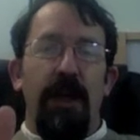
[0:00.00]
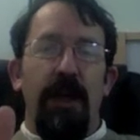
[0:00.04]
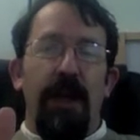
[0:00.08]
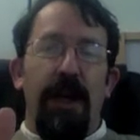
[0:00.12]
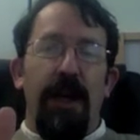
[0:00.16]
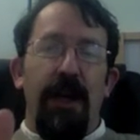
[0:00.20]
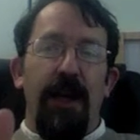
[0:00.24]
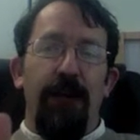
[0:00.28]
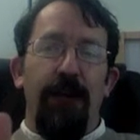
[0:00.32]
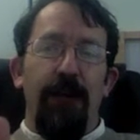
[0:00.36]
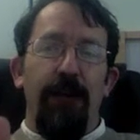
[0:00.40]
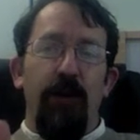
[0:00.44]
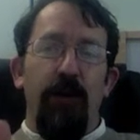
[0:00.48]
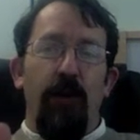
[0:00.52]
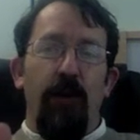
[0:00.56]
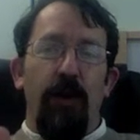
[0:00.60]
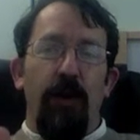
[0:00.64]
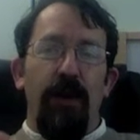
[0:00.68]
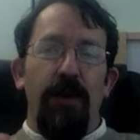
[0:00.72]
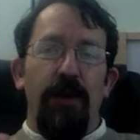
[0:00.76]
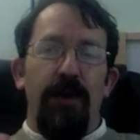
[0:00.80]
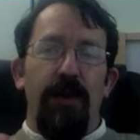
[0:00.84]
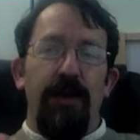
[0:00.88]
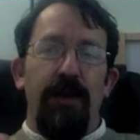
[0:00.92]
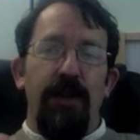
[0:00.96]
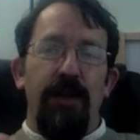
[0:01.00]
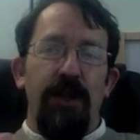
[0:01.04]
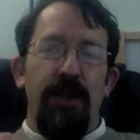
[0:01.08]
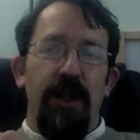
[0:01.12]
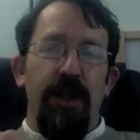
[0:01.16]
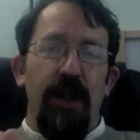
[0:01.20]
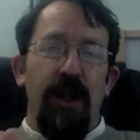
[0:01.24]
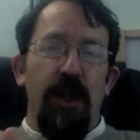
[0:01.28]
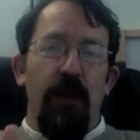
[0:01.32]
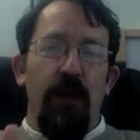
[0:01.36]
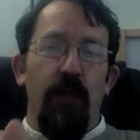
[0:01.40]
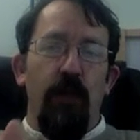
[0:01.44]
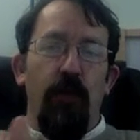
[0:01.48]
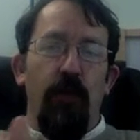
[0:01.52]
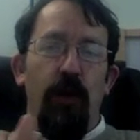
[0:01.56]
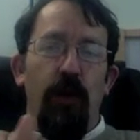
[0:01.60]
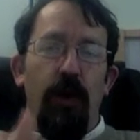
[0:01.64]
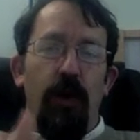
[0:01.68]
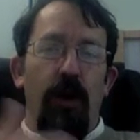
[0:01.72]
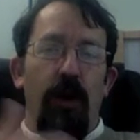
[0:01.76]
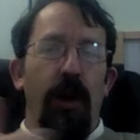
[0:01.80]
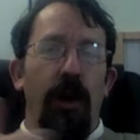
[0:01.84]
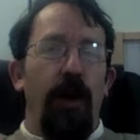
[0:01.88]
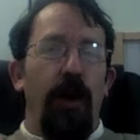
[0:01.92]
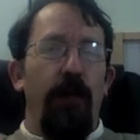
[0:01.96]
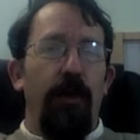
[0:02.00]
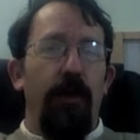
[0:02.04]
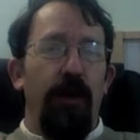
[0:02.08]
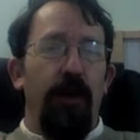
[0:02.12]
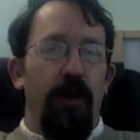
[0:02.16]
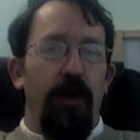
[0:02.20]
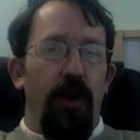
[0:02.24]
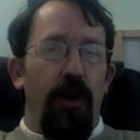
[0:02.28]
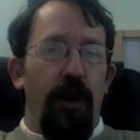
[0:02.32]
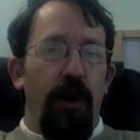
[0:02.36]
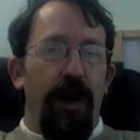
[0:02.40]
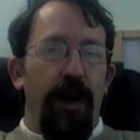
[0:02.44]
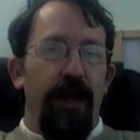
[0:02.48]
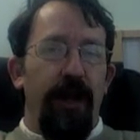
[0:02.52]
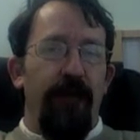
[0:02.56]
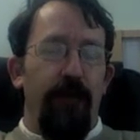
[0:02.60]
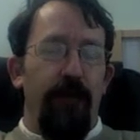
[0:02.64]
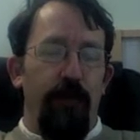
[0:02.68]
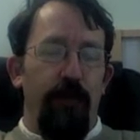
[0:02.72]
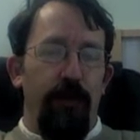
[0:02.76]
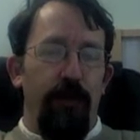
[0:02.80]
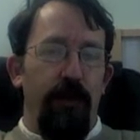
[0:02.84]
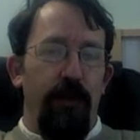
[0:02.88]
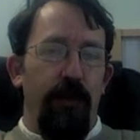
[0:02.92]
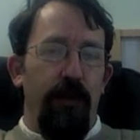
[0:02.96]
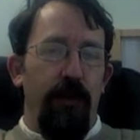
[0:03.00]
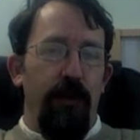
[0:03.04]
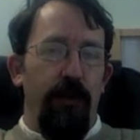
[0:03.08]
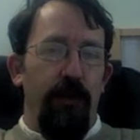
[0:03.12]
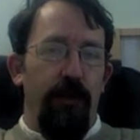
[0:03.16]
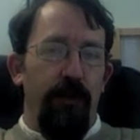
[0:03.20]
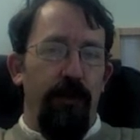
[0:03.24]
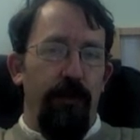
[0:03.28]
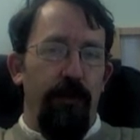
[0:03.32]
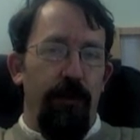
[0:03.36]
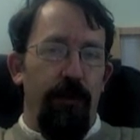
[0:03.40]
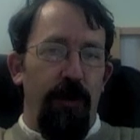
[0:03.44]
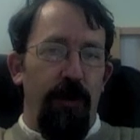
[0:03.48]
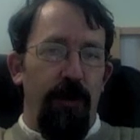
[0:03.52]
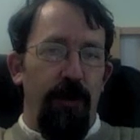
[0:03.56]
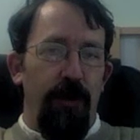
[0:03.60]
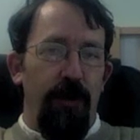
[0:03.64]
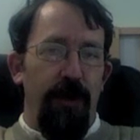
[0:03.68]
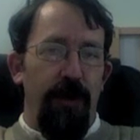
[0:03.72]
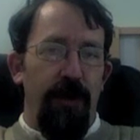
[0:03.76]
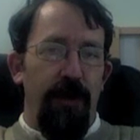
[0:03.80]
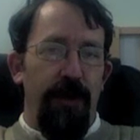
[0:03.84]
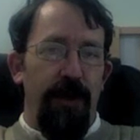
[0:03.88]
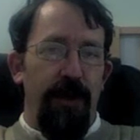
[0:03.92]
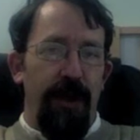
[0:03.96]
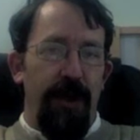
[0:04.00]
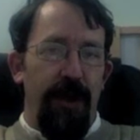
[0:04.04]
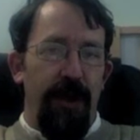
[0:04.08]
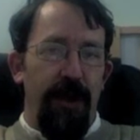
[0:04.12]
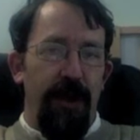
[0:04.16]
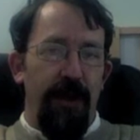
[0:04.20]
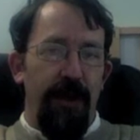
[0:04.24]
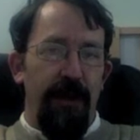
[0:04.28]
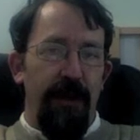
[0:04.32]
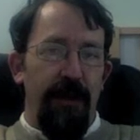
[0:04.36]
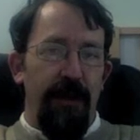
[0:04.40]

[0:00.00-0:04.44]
If you want to know what I would like from you for my birthday,